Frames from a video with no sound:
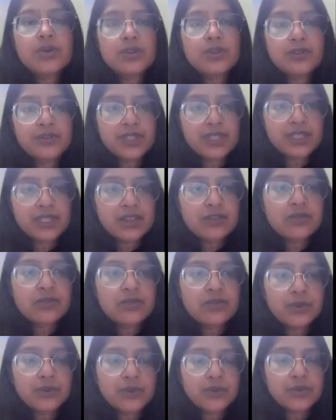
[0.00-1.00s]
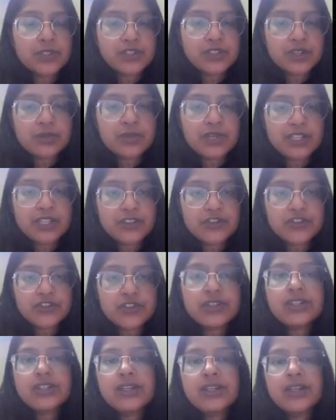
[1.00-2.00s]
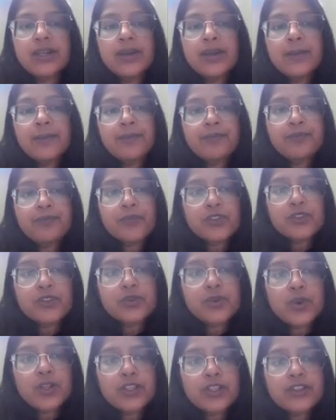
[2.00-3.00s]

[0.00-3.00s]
all of the four which are mentioned. So